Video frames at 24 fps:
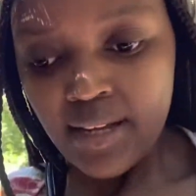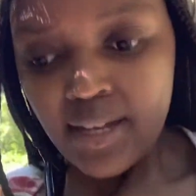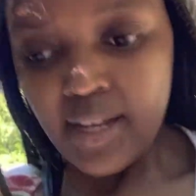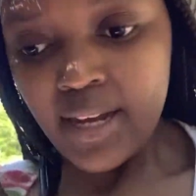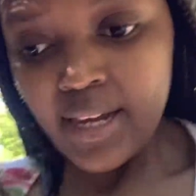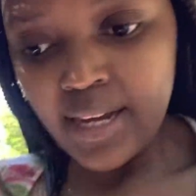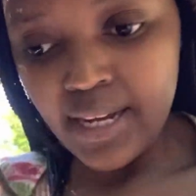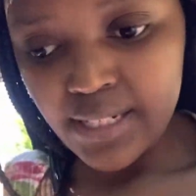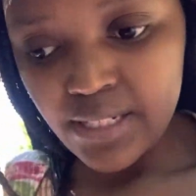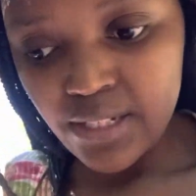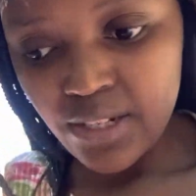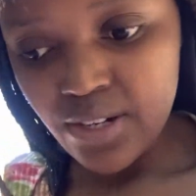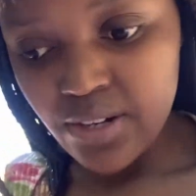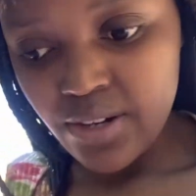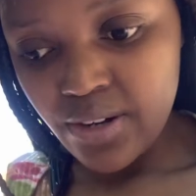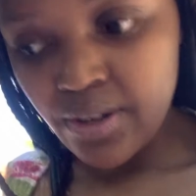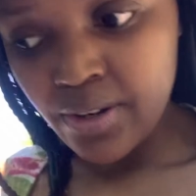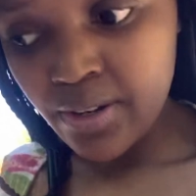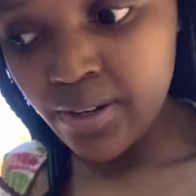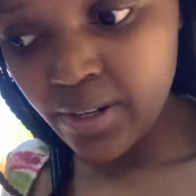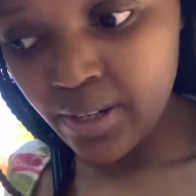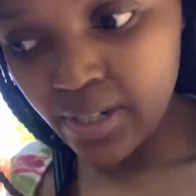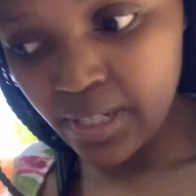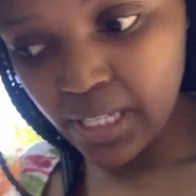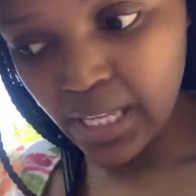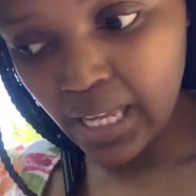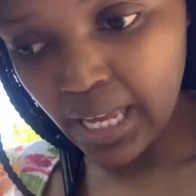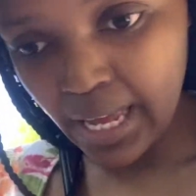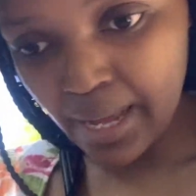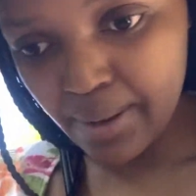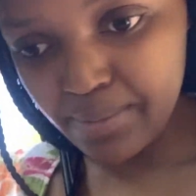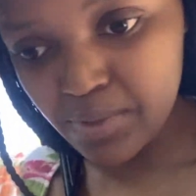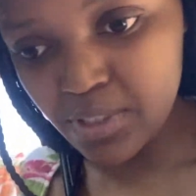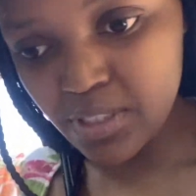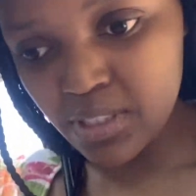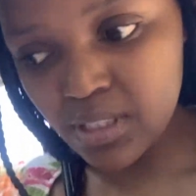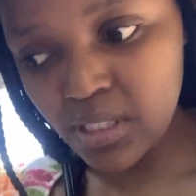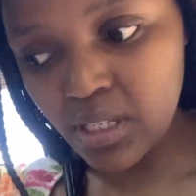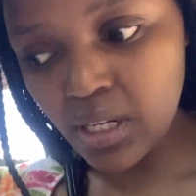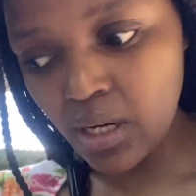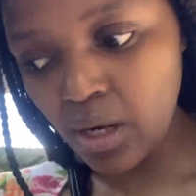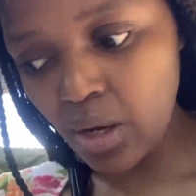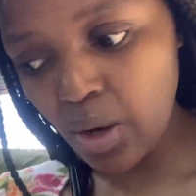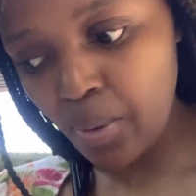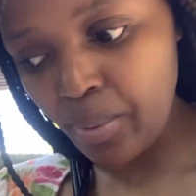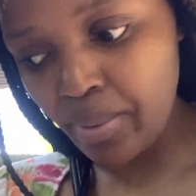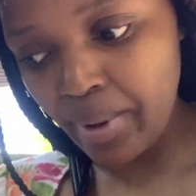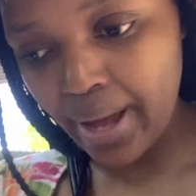i don't know okay i'm just gonna
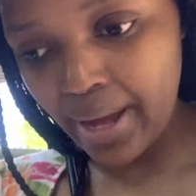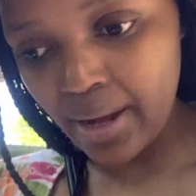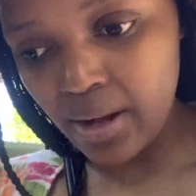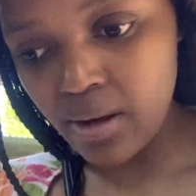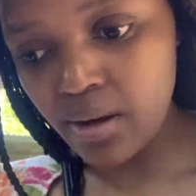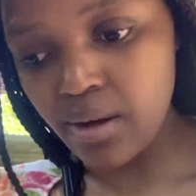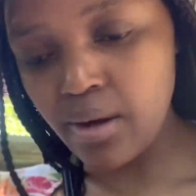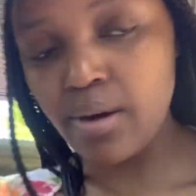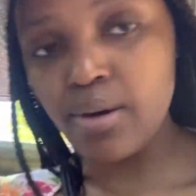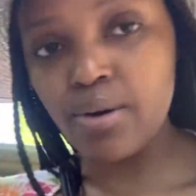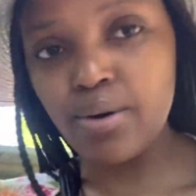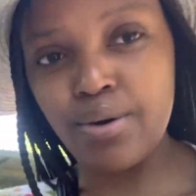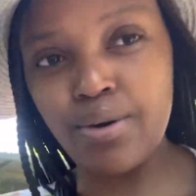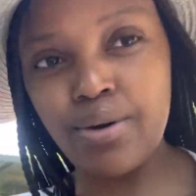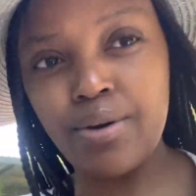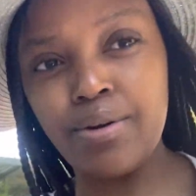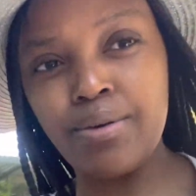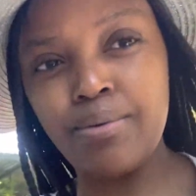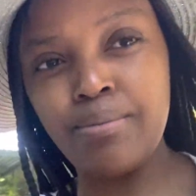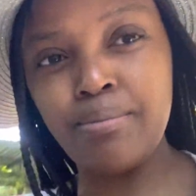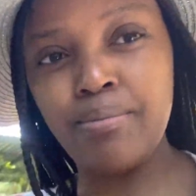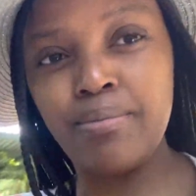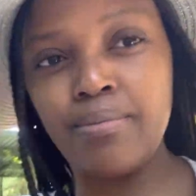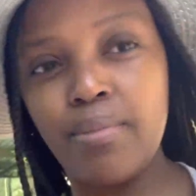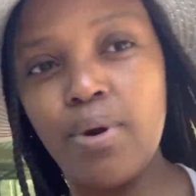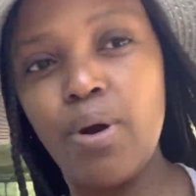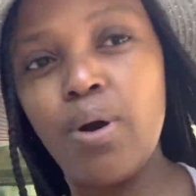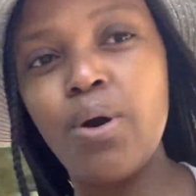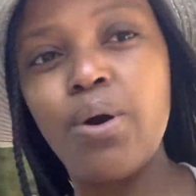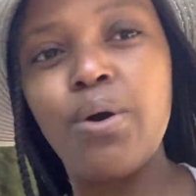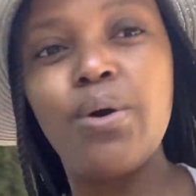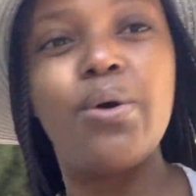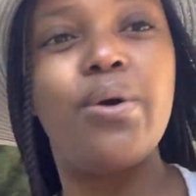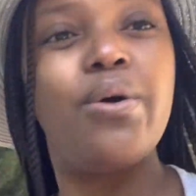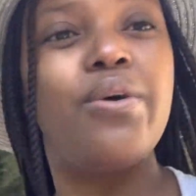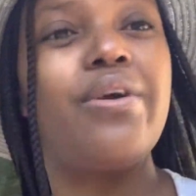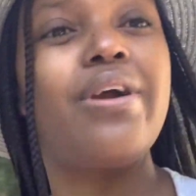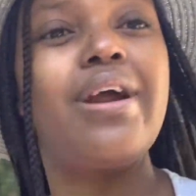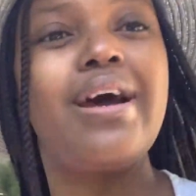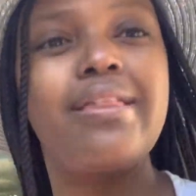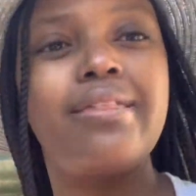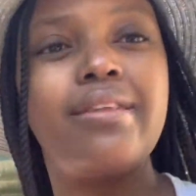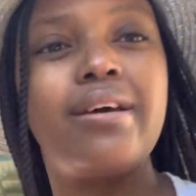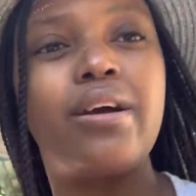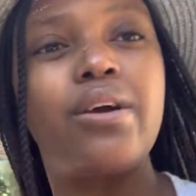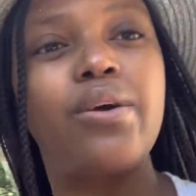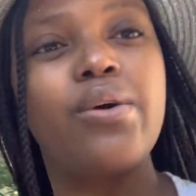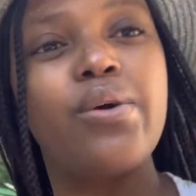go back home oh or
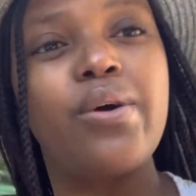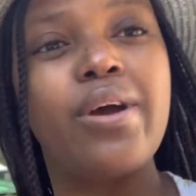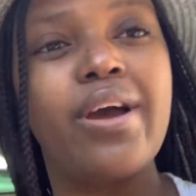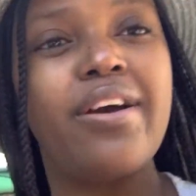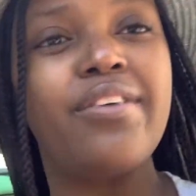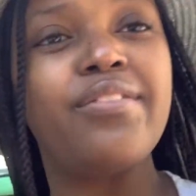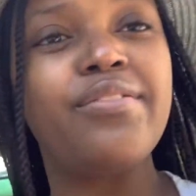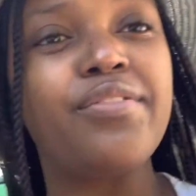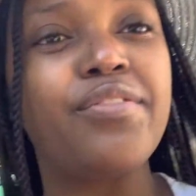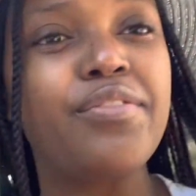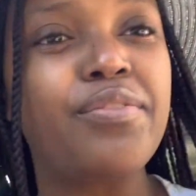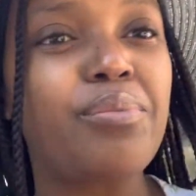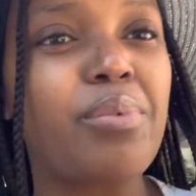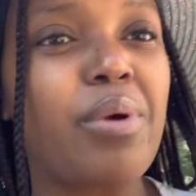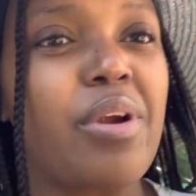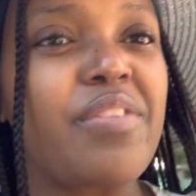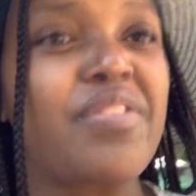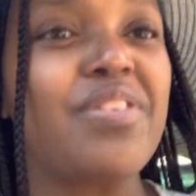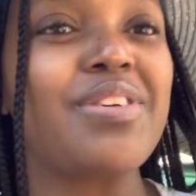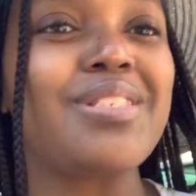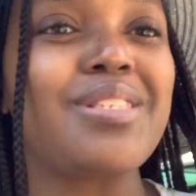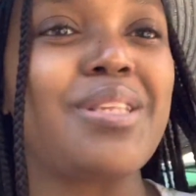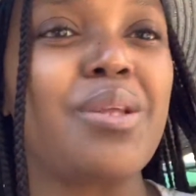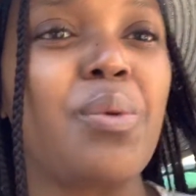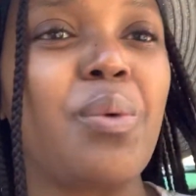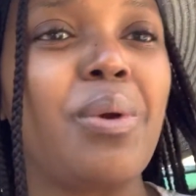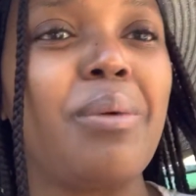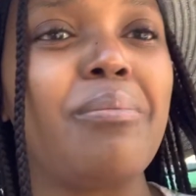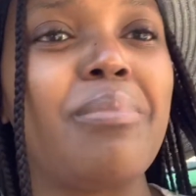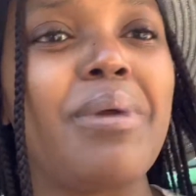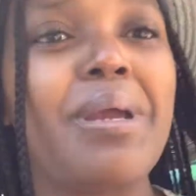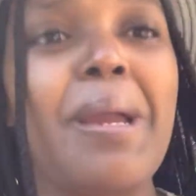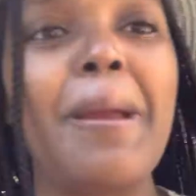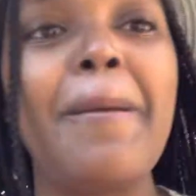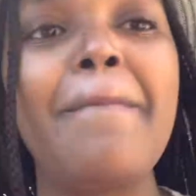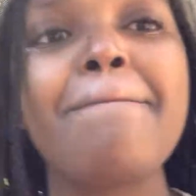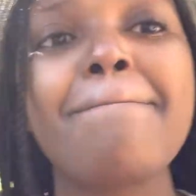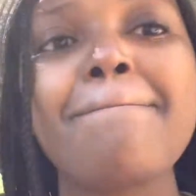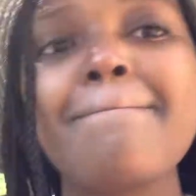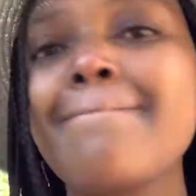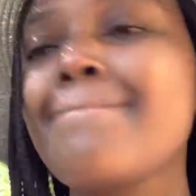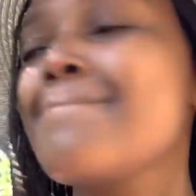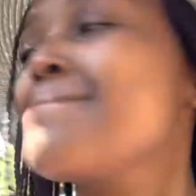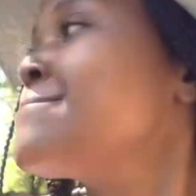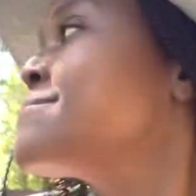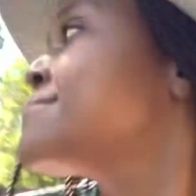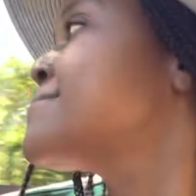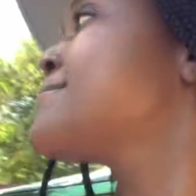rather go have breakfast at wimpy
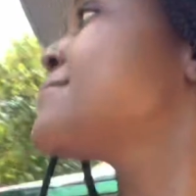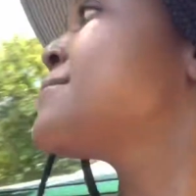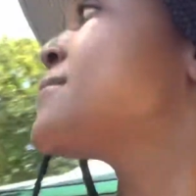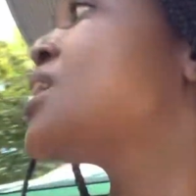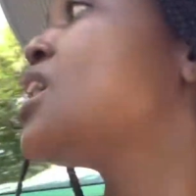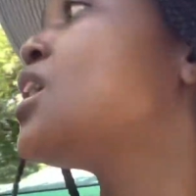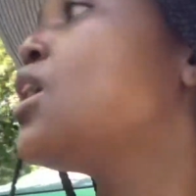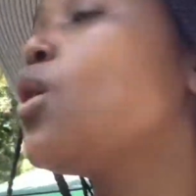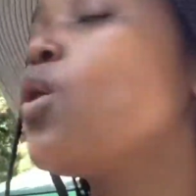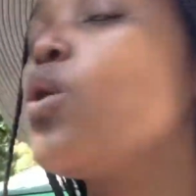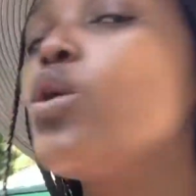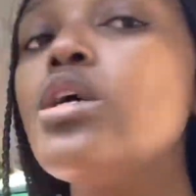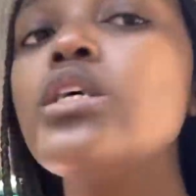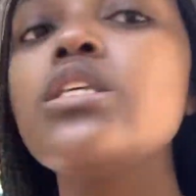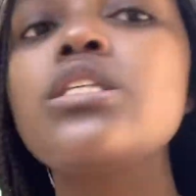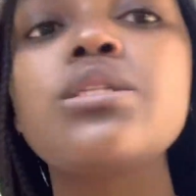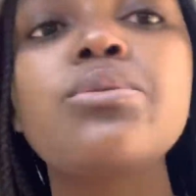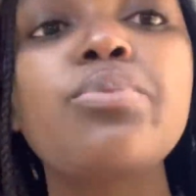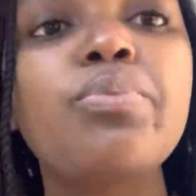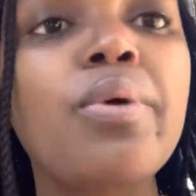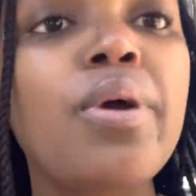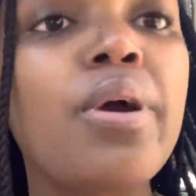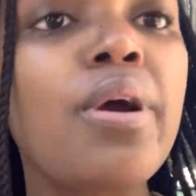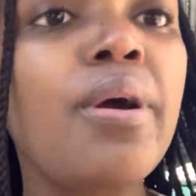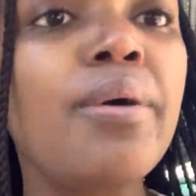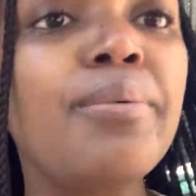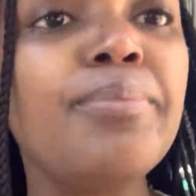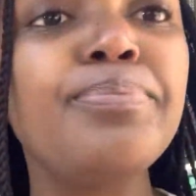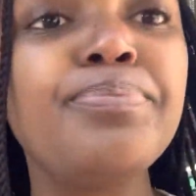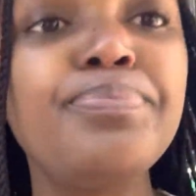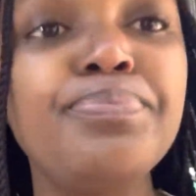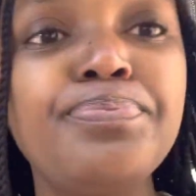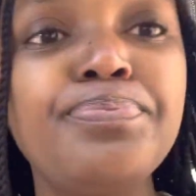or spur